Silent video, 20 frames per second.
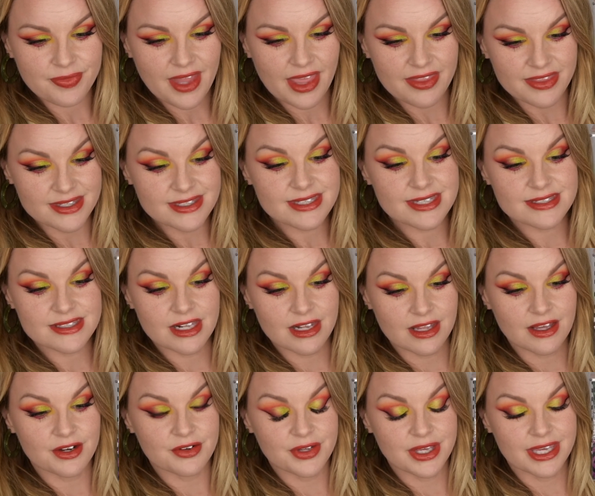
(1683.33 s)
This has a
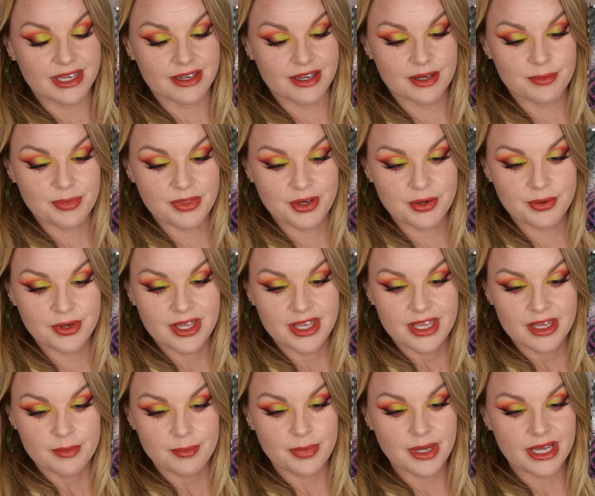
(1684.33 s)
lot of kick up though,
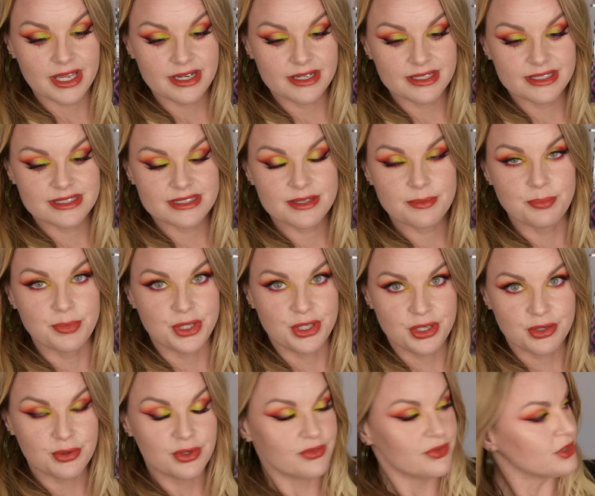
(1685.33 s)
but it's a
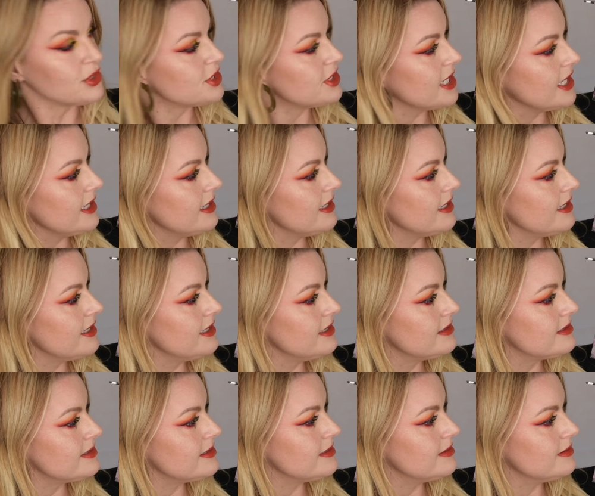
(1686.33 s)
beautiful shade, and it
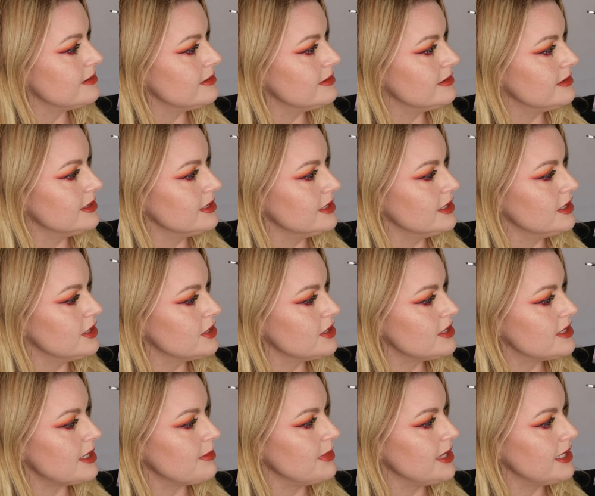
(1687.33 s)

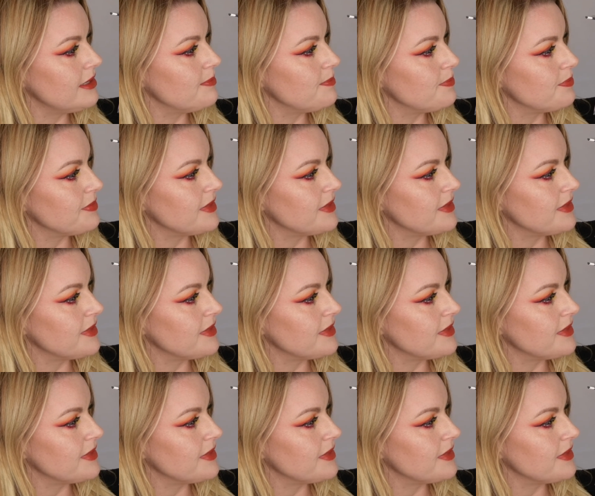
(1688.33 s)
looks, I mean,